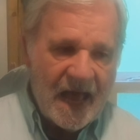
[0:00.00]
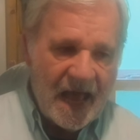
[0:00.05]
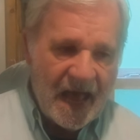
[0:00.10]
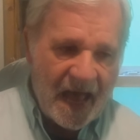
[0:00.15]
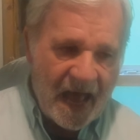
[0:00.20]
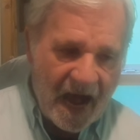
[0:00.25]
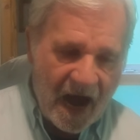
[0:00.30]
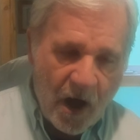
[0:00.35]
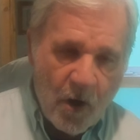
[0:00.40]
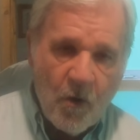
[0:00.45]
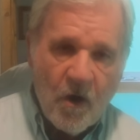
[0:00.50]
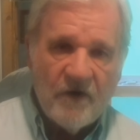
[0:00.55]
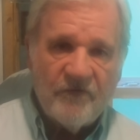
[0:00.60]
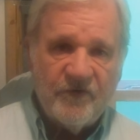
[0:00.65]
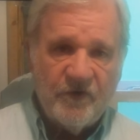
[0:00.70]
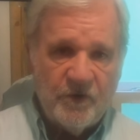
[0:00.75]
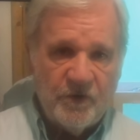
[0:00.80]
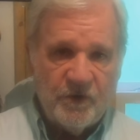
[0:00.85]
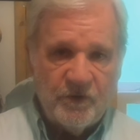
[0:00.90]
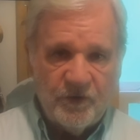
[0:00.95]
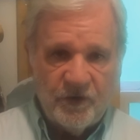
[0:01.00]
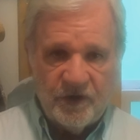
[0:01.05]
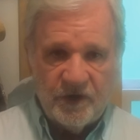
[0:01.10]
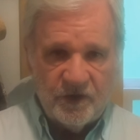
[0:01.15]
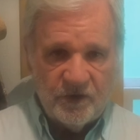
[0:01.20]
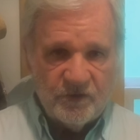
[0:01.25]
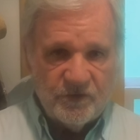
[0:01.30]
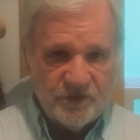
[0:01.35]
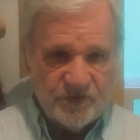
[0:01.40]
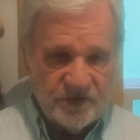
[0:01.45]
how often are you going to
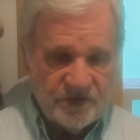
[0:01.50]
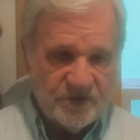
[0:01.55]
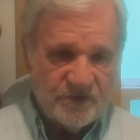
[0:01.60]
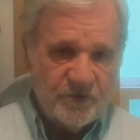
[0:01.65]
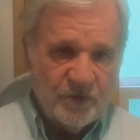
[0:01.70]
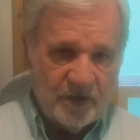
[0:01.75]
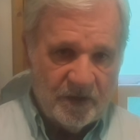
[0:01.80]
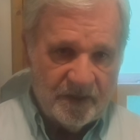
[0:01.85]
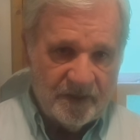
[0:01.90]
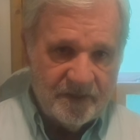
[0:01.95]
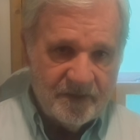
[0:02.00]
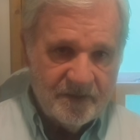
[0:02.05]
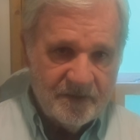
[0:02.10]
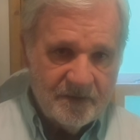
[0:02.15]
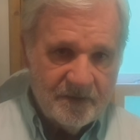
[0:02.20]
use this toilet?